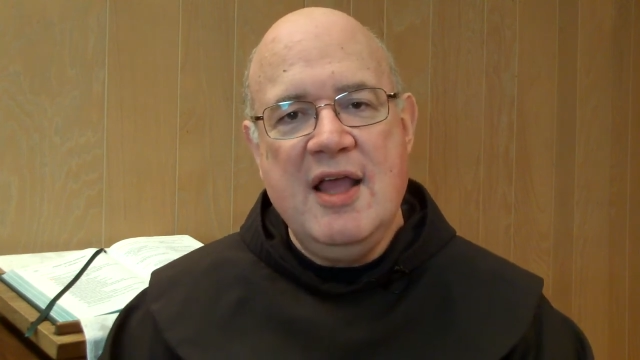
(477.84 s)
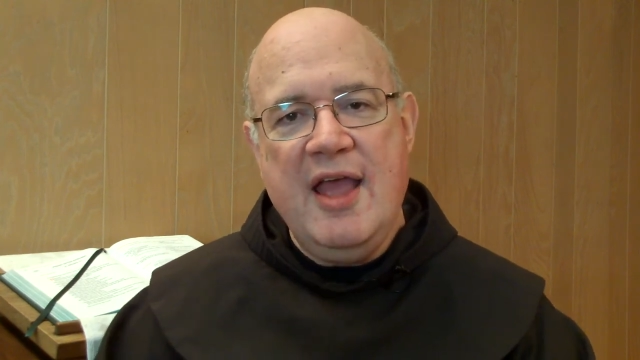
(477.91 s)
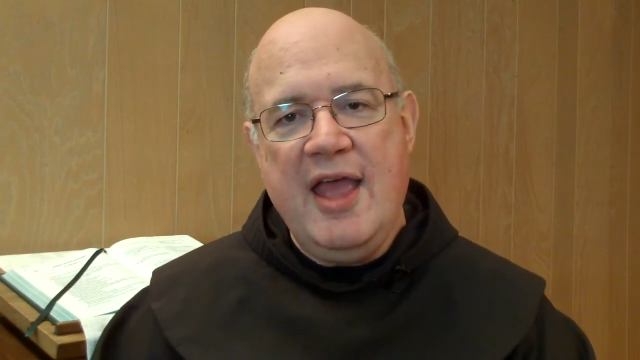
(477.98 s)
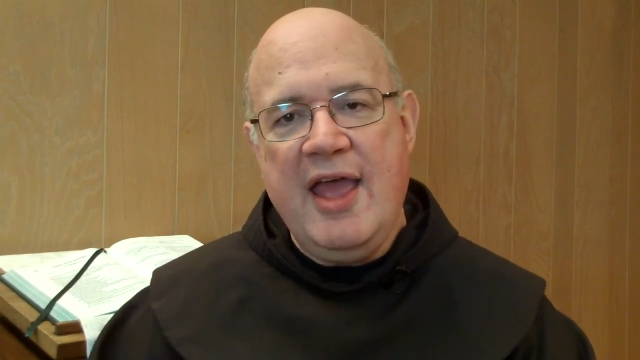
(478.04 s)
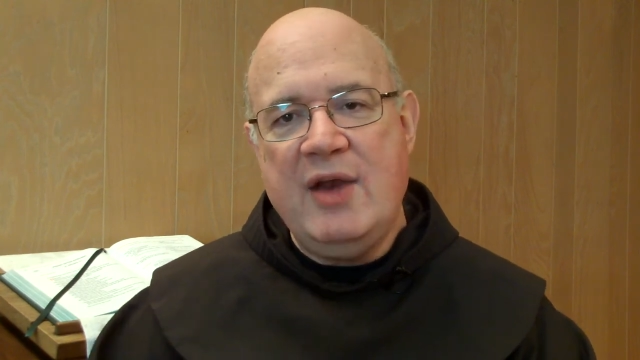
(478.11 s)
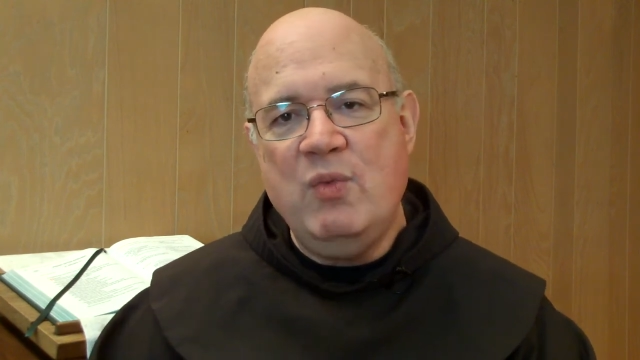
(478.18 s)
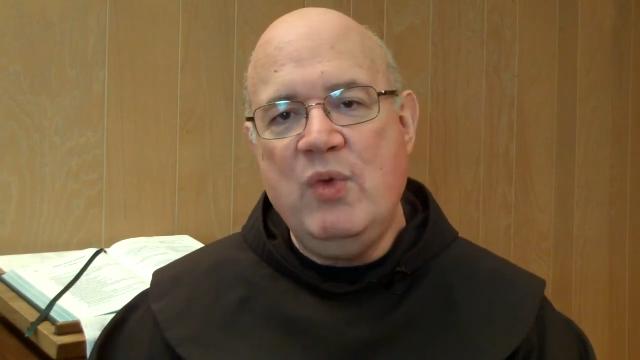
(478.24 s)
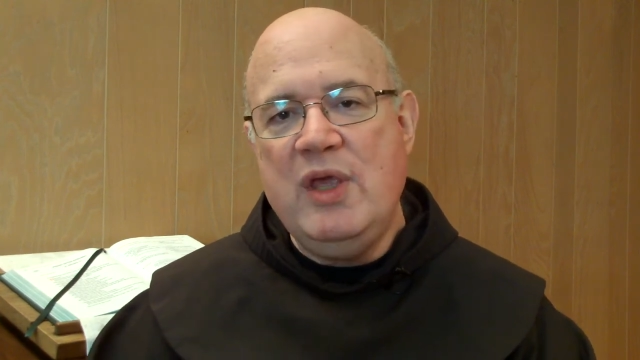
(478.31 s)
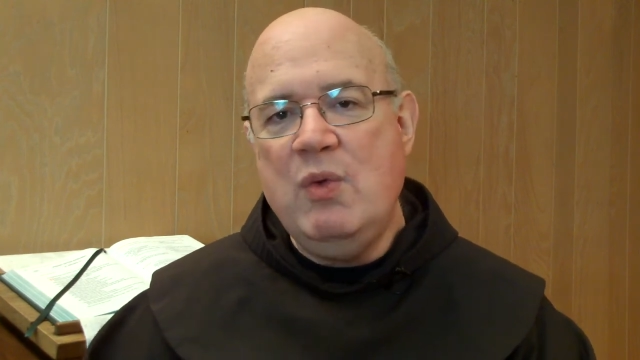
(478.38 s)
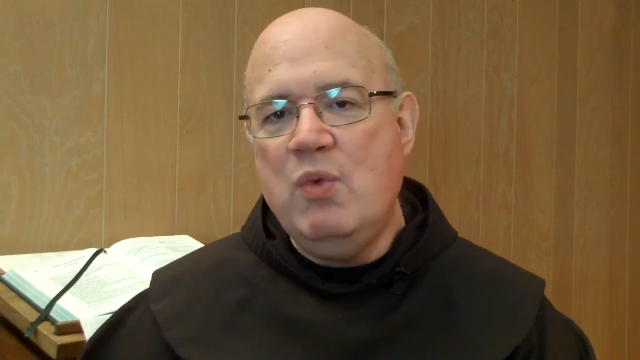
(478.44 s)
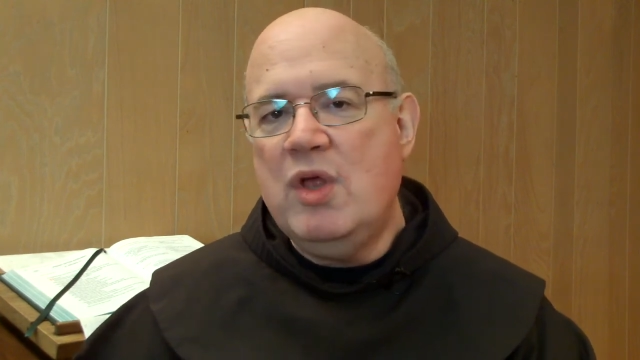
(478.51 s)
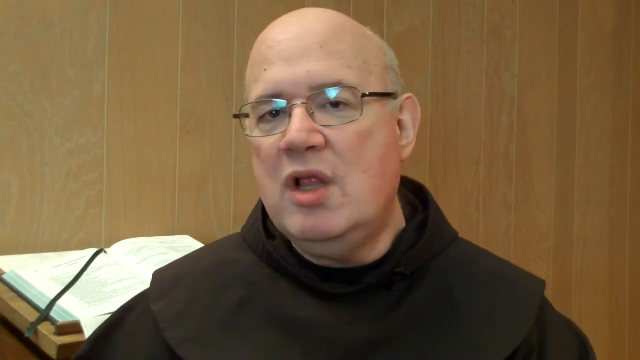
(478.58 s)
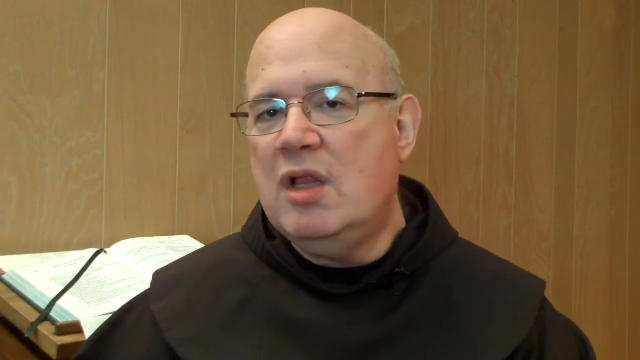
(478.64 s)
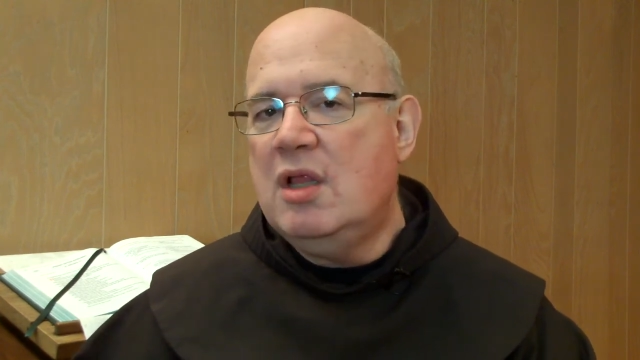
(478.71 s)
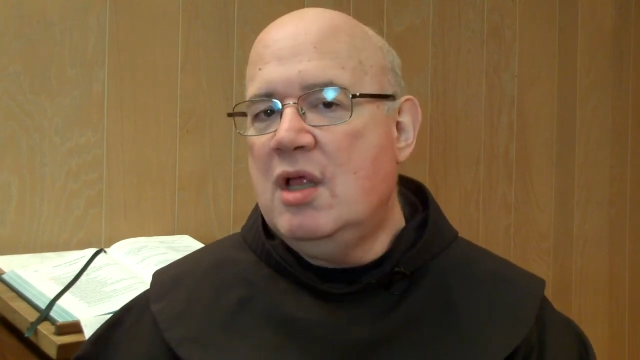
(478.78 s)
and we
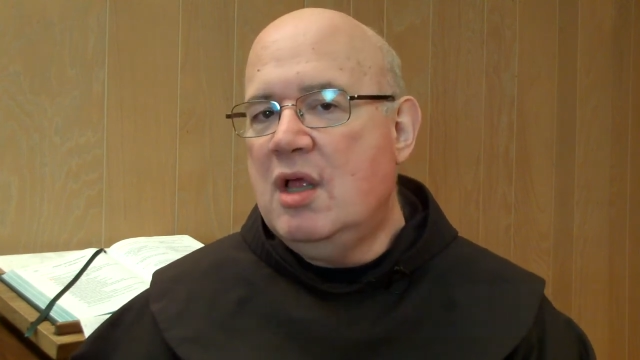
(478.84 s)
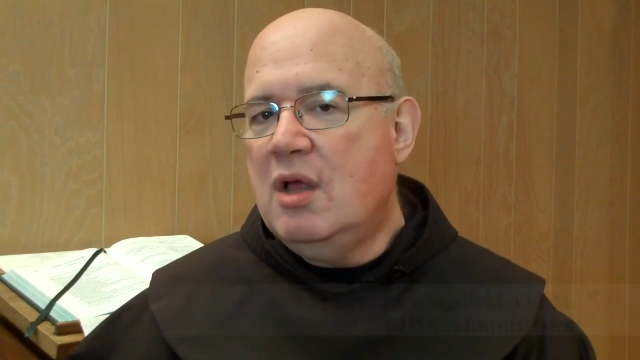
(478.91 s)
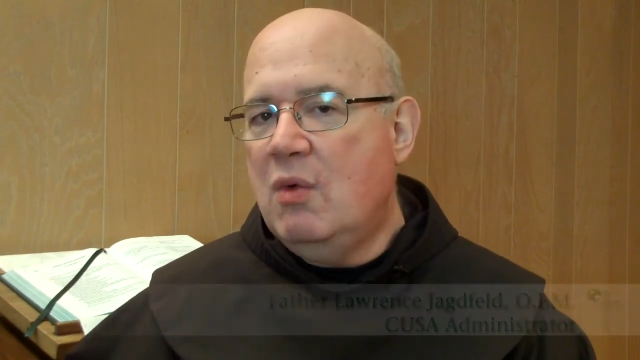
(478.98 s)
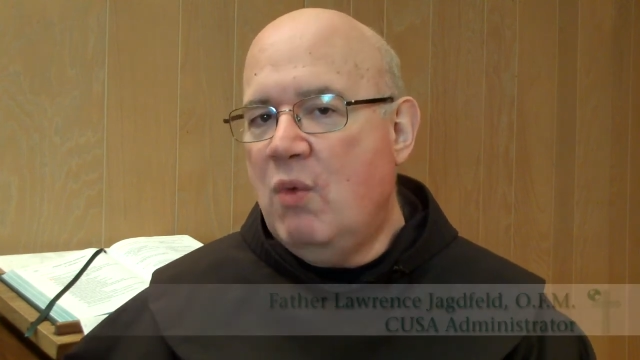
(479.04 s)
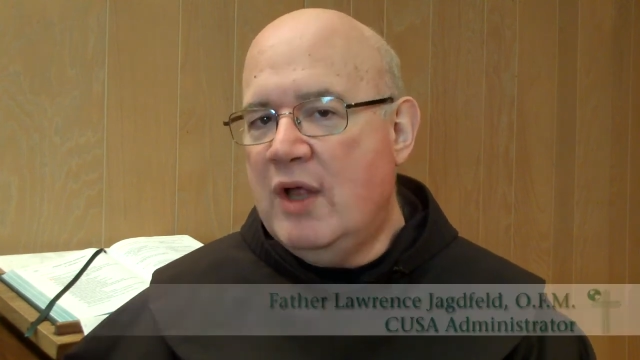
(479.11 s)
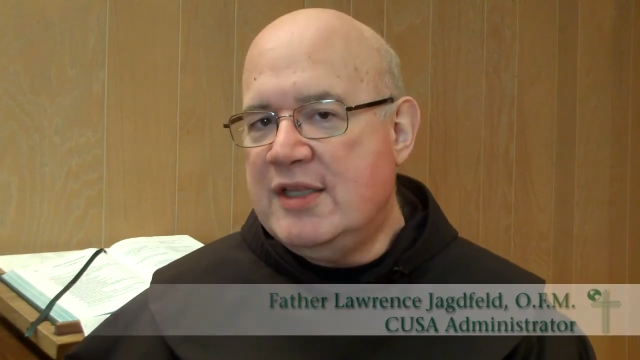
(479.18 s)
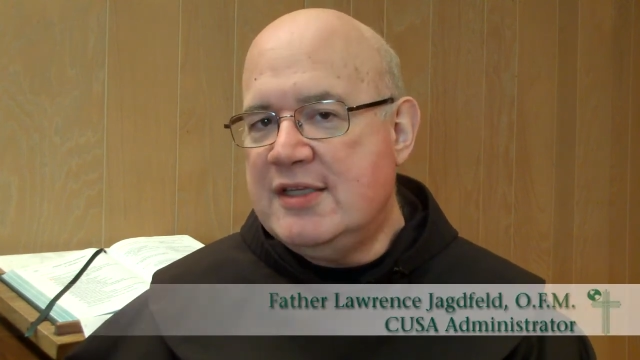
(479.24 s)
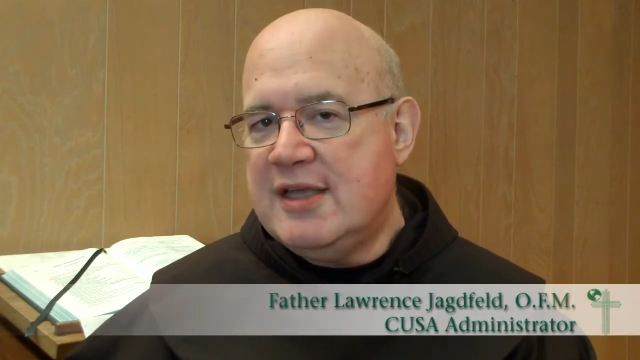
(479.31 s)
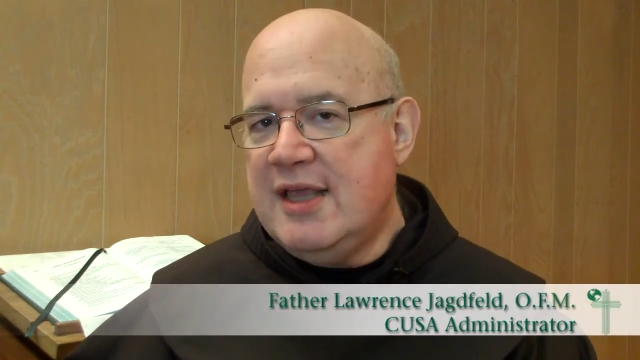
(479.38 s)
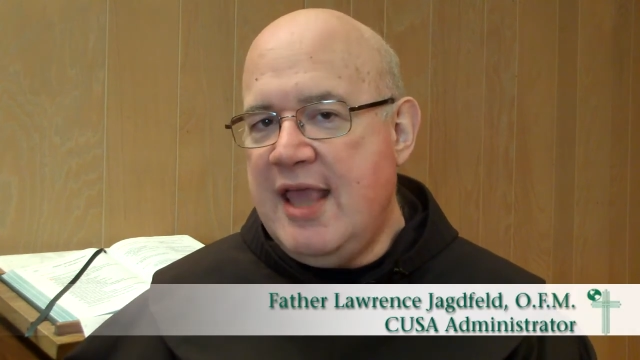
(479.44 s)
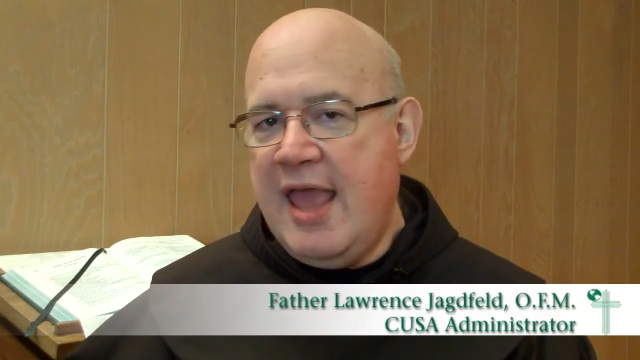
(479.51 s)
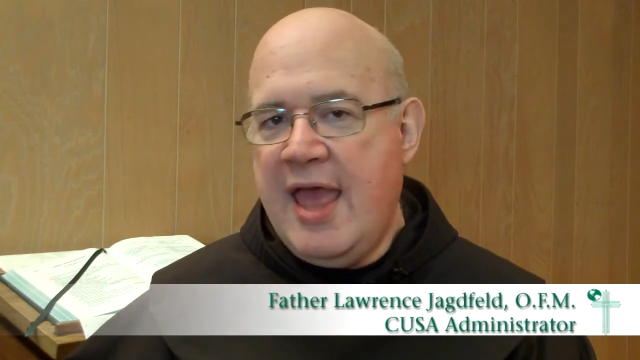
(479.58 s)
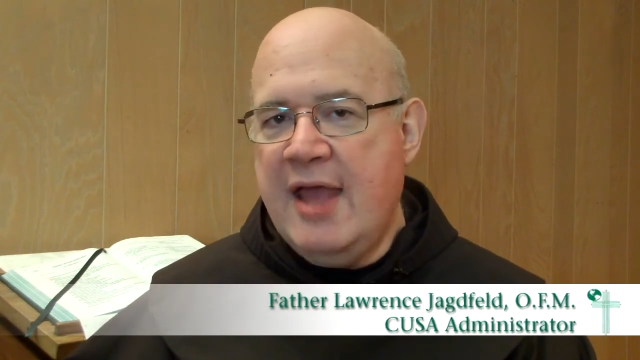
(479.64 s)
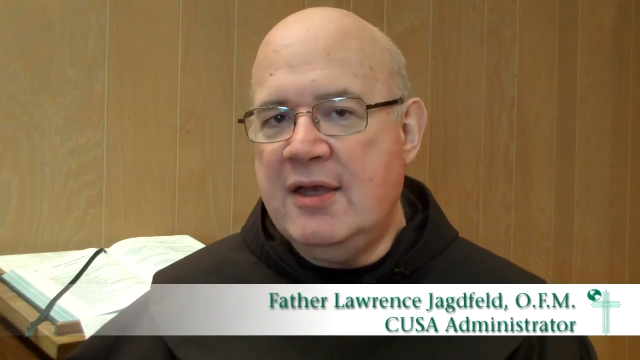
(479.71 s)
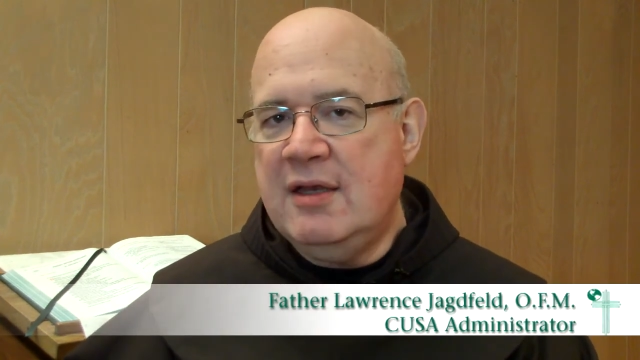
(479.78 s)
will once
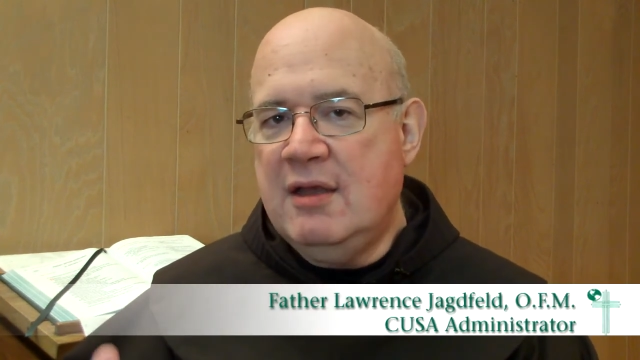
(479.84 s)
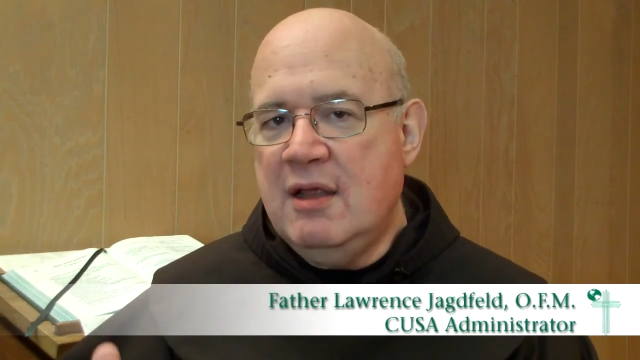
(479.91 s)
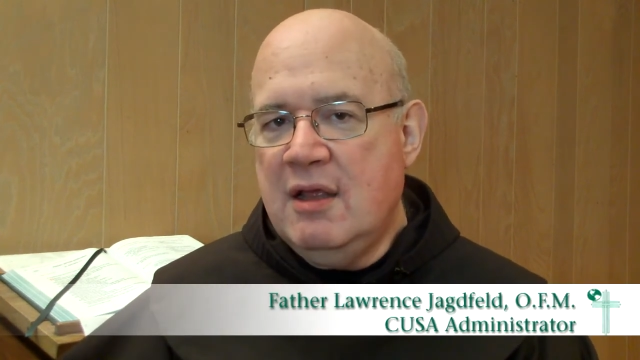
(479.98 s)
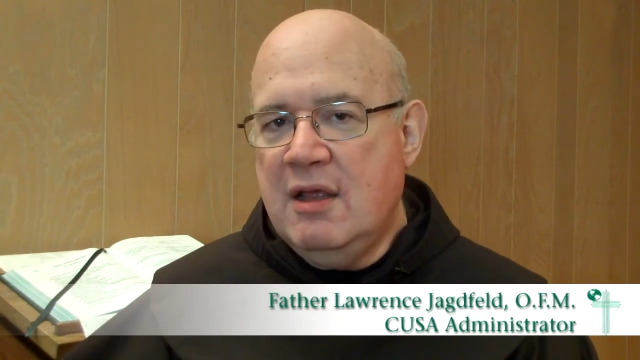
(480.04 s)
again